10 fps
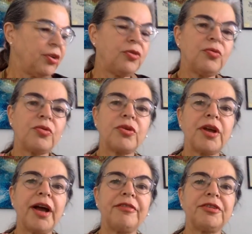You could
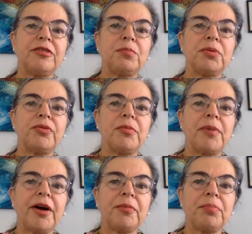have a dispute
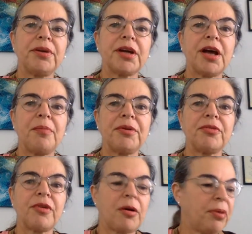about pick-up
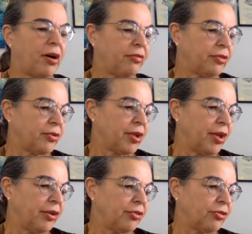and drop-off
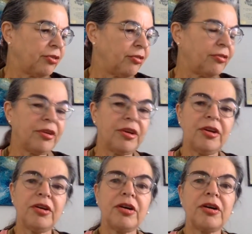locations.
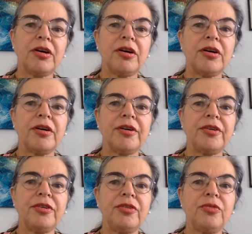
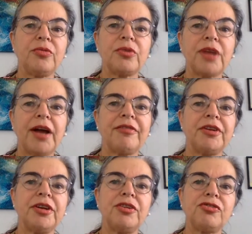You could have
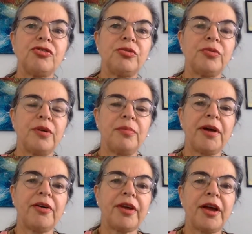an issue
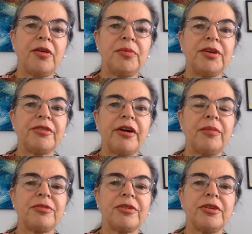about how many
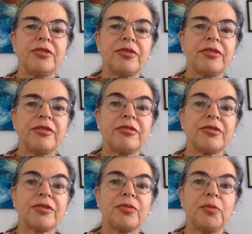times a year the
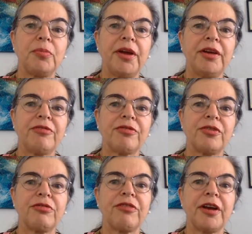district will pay for
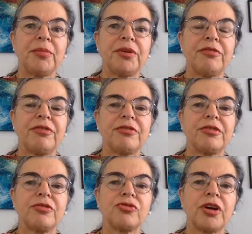your family to
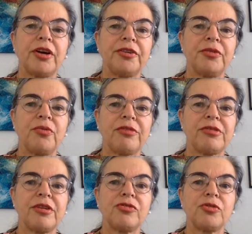visit your child in
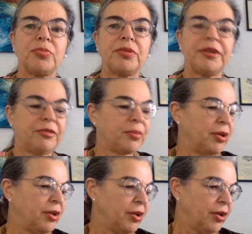residential
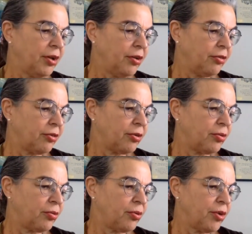placement.
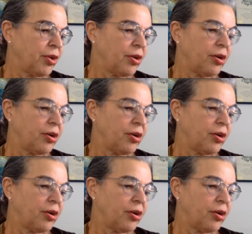So